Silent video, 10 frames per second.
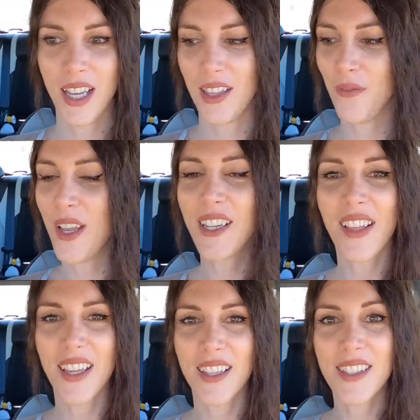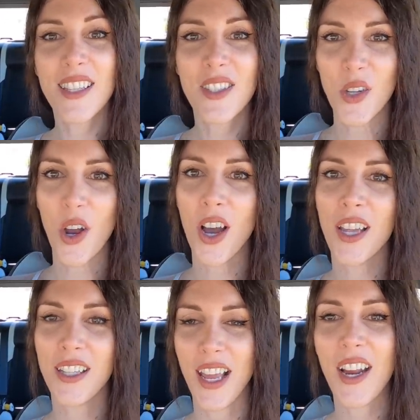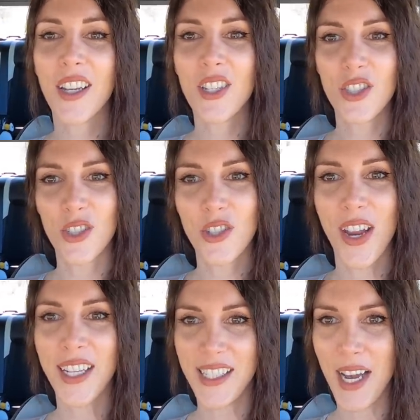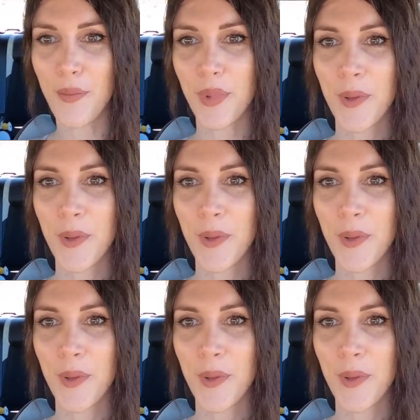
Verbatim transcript: and the ventilated seats are on, the air conditioning's cranked up,